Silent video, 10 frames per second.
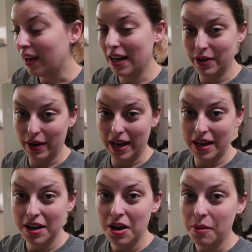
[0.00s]

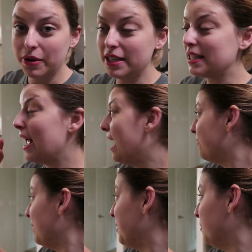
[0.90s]
Anyway, point is I
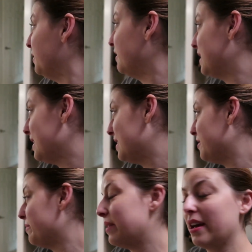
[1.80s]
have my whole little
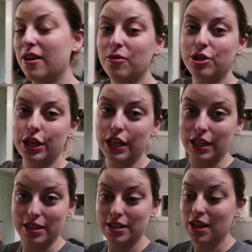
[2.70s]
system now, which I
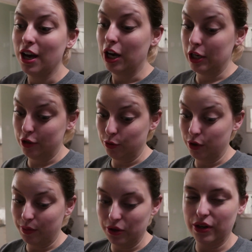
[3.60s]
think is
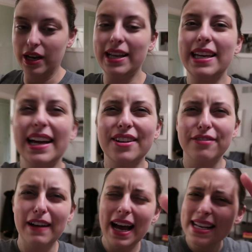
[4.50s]
adorable and kind
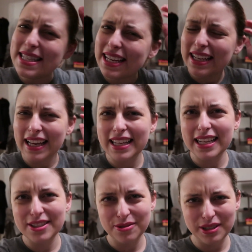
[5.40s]
of hides it.
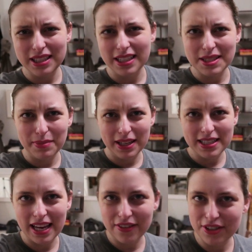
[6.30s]
I don't need to
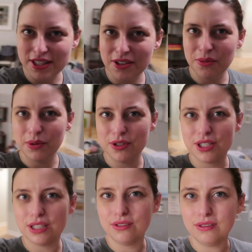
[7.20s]
explain to every single
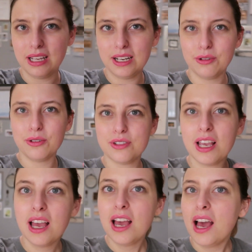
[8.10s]
person. Oh, lighting gross.
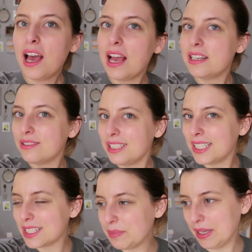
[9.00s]
I don't need
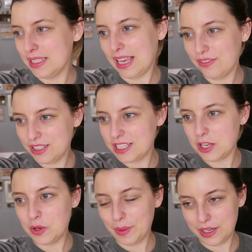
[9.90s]
to explain to every
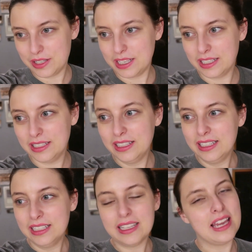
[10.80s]
single person
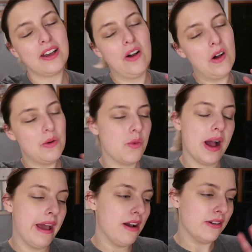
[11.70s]
like
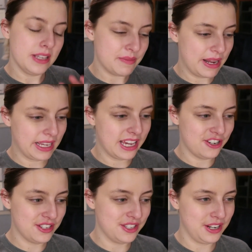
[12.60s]
why all these
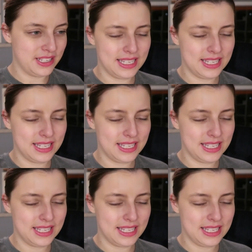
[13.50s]
medications are